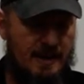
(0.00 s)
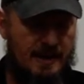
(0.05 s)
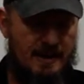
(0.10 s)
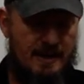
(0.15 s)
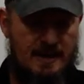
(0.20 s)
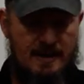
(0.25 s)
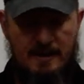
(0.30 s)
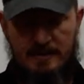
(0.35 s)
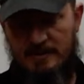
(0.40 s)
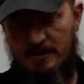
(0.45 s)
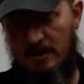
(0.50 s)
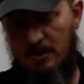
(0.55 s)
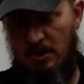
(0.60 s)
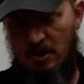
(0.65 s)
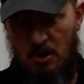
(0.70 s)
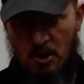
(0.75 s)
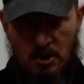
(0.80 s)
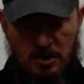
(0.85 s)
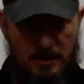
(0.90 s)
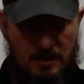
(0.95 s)
again, it's a
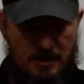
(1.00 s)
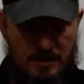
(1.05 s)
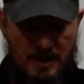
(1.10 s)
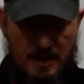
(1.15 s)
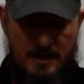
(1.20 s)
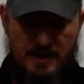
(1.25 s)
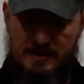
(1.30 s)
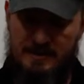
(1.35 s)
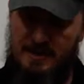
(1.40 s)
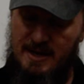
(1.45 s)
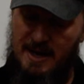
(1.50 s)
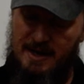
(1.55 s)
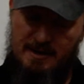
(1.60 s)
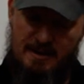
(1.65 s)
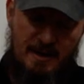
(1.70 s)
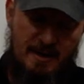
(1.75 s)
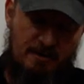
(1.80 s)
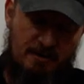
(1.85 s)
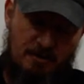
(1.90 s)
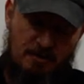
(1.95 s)
long gun. It's
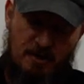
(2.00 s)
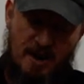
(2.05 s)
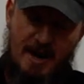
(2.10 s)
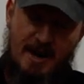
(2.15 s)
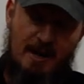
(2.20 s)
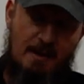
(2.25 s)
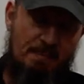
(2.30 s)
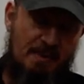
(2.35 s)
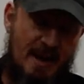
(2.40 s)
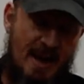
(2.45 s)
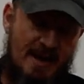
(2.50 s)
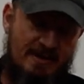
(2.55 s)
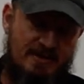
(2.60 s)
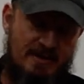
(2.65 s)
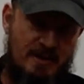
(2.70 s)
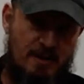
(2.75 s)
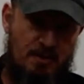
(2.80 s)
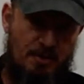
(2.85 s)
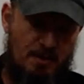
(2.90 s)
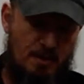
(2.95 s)
got a great
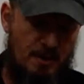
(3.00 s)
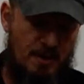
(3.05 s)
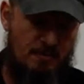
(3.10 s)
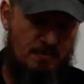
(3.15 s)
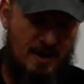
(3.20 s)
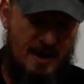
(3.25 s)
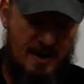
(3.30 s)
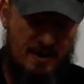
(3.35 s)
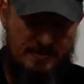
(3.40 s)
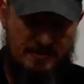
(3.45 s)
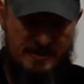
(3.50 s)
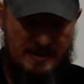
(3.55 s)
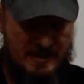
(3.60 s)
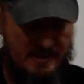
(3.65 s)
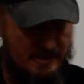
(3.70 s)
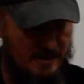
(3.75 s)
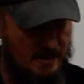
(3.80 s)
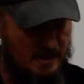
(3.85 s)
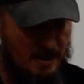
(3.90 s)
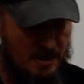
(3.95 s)
capacity, 30 rounds,
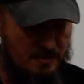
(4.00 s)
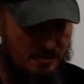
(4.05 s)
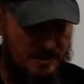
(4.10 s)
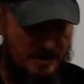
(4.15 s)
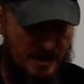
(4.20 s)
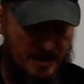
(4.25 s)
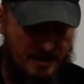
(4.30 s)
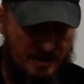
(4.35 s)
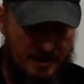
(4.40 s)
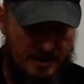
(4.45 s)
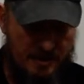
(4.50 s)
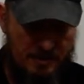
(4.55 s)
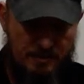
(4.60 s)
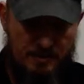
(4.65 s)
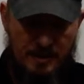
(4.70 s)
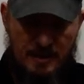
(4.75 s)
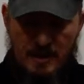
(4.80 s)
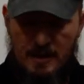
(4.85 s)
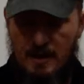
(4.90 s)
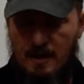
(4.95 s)
easy to load and
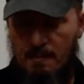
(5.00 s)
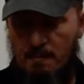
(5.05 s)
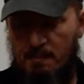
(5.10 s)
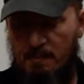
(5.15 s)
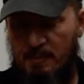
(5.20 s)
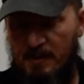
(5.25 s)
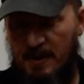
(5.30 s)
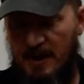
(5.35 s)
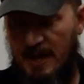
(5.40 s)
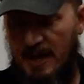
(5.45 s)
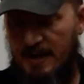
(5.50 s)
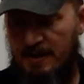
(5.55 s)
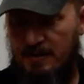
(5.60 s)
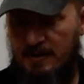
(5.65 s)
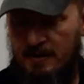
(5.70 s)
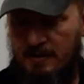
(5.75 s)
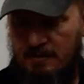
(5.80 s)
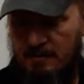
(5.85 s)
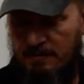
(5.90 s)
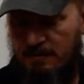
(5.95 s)
unload.
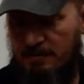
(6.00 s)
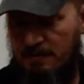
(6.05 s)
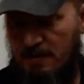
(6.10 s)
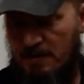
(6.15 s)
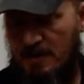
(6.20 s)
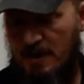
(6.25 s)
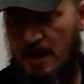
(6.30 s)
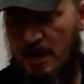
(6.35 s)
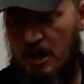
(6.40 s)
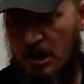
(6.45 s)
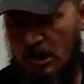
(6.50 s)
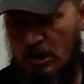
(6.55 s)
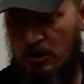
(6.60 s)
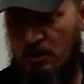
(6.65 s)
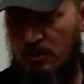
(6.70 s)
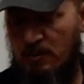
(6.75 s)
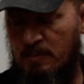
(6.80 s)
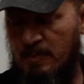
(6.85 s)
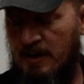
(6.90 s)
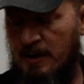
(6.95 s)
But for the
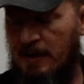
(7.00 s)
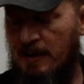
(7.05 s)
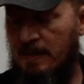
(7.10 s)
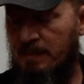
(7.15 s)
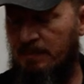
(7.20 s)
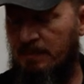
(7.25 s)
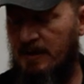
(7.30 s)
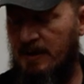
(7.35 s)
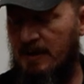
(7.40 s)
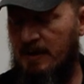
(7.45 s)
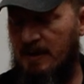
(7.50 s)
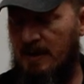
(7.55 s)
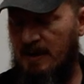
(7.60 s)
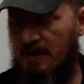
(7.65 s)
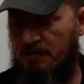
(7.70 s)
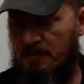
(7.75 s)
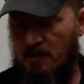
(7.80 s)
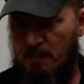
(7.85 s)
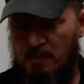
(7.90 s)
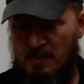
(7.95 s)
home,
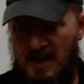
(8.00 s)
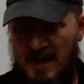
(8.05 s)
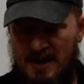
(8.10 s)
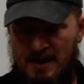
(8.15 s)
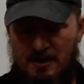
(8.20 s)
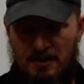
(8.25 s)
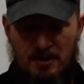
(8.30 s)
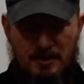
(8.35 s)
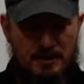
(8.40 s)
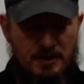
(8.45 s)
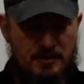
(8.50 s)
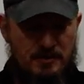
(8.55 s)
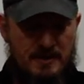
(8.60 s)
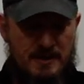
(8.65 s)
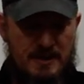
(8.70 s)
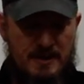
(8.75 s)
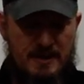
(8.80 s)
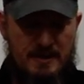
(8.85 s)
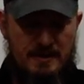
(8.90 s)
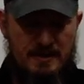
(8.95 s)
if you're planning on
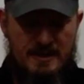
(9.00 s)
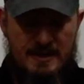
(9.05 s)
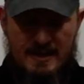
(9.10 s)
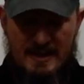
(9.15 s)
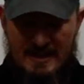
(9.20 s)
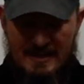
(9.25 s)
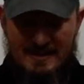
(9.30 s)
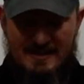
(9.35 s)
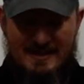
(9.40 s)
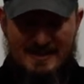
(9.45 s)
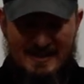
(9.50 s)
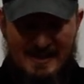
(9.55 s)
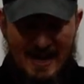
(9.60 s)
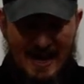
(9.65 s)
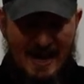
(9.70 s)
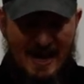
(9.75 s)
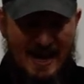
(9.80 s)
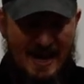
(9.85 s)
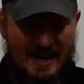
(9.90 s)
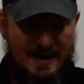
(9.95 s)
using it
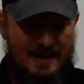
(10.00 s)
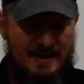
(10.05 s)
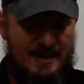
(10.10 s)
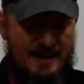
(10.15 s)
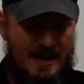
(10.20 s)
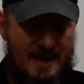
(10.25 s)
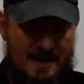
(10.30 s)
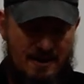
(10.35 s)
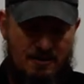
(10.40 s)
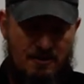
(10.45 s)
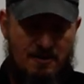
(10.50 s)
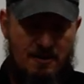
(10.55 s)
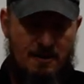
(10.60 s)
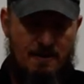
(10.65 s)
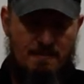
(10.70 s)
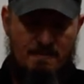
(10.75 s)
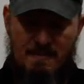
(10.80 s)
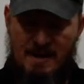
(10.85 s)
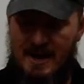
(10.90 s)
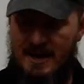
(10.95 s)
inside, an
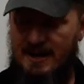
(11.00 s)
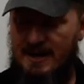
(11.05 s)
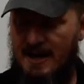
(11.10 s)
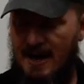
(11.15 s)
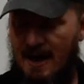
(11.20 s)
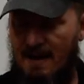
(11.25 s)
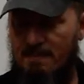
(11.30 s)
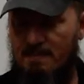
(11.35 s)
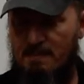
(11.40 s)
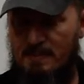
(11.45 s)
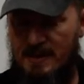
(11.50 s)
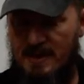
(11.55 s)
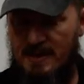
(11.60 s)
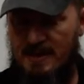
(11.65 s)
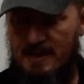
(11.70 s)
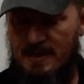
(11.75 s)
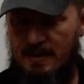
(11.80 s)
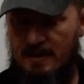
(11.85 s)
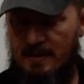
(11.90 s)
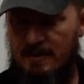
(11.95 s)
AR might not
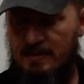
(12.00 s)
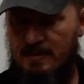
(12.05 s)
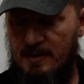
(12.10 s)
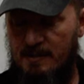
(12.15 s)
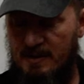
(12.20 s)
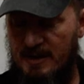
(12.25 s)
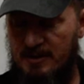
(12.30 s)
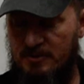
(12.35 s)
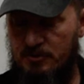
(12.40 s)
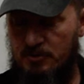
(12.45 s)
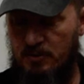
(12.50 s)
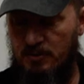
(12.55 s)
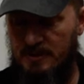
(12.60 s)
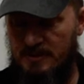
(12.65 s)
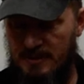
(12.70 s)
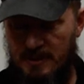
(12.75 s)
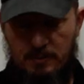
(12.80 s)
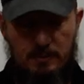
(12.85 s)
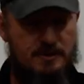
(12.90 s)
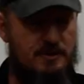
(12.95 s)
be the best
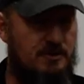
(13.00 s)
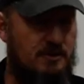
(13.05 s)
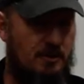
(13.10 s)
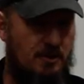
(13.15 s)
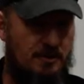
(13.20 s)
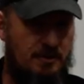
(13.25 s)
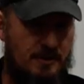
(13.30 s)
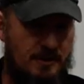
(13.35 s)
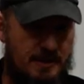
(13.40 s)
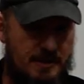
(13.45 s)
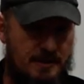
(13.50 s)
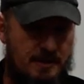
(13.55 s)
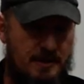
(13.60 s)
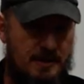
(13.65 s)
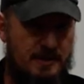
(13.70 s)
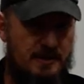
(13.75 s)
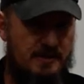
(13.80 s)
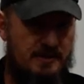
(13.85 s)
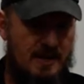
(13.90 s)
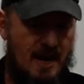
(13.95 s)
choice. It would certainly
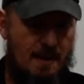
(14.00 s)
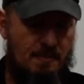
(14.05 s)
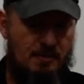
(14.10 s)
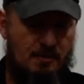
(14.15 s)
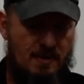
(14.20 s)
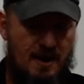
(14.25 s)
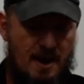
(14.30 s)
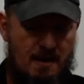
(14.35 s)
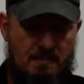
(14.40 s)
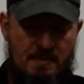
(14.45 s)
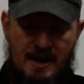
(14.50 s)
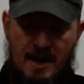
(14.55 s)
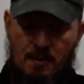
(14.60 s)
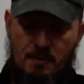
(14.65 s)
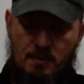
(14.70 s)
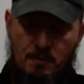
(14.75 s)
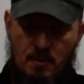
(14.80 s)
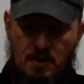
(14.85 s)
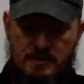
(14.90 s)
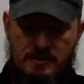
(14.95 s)
stop the round, but
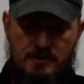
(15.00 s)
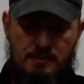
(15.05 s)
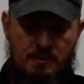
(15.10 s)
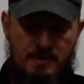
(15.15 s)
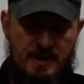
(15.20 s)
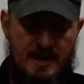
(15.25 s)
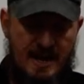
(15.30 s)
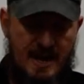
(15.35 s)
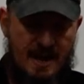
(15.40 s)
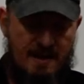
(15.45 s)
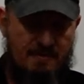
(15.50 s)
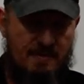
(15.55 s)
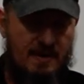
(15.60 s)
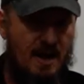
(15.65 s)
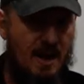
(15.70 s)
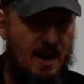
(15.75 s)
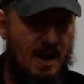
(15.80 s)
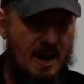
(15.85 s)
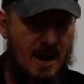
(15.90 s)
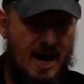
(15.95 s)
I would want someone to
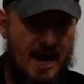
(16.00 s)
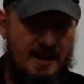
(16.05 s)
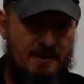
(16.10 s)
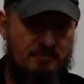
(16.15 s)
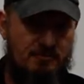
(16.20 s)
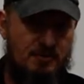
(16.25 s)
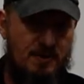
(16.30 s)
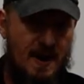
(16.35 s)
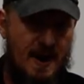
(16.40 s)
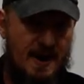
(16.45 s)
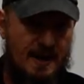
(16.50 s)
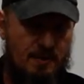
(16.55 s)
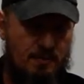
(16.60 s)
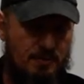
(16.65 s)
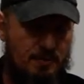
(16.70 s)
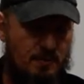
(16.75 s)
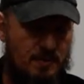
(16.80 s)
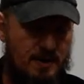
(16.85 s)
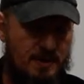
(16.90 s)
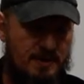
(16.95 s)
have a lot of training
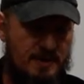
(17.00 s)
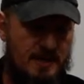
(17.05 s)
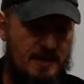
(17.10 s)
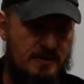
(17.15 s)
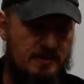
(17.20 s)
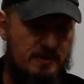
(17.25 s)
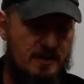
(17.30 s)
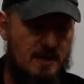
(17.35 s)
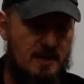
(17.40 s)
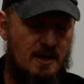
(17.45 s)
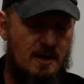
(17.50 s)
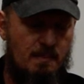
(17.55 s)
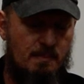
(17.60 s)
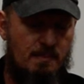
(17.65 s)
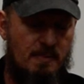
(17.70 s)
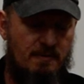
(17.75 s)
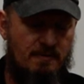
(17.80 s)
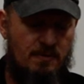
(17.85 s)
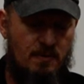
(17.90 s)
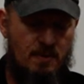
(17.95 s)
with one of these
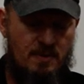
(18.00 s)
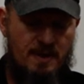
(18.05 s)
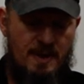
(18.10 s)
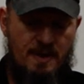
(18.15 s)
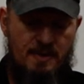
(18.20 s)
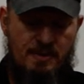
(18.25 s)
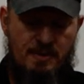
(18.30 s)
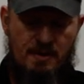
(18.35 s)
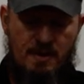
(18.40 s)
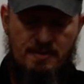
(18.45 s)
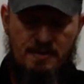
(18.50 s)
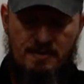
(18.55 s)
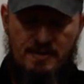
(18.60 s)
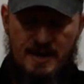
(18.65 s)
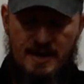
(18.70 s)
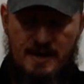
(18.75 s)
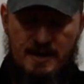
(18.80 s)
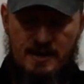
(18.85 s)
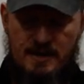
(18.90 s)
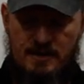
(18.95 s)
before they thought that
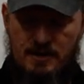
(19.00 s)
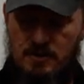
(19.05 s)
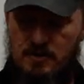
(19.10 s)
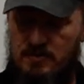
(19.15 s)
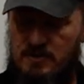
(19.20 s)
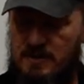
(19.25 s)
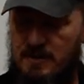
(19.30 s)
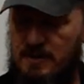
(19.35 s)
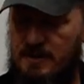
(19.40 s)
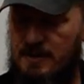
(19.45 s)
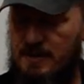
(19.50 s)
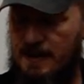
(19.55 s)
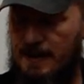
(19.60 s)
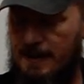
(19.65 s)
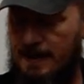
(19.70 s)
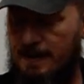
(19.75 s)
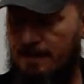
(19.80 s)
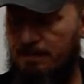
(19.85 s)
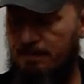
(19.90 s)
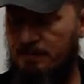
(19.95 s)
they could use it
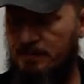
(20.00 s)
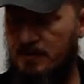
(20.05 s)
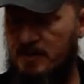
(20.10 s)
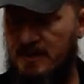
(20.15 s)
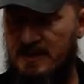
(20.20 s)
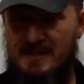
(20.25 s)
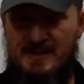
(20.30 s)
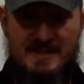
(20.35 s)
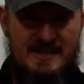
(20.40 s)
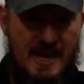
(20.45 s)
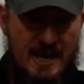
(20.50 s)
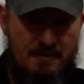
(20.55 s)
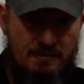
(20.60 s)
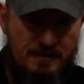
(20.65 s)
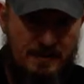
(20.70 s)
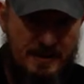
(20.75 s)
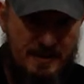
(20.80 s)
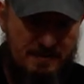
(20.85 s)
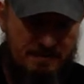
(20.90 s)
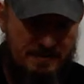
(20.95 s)
to
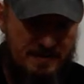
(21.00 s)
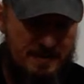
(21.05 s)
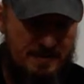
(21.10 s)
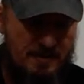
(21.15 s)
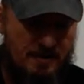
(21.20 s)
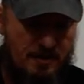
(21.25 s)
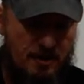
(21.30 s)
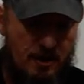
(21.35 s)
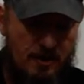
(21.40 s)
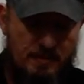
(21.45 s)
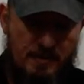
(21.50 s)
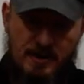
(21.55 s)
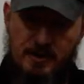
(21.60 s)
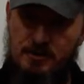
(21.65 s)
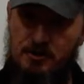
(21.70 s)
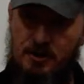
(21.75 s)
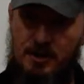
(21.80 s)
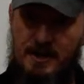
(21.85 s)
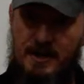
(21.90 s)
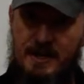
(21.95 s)
safely defend their home,
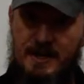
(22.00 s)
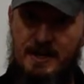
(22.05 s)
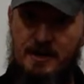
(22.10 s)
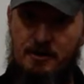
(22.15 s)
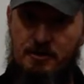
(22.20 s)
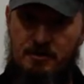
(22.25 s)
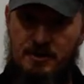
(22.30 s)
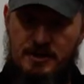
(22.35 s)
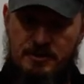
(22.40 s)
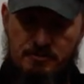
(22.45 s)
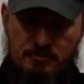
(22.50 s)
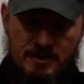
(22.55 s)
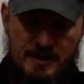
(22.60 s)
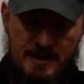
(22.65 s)
because you're going to increase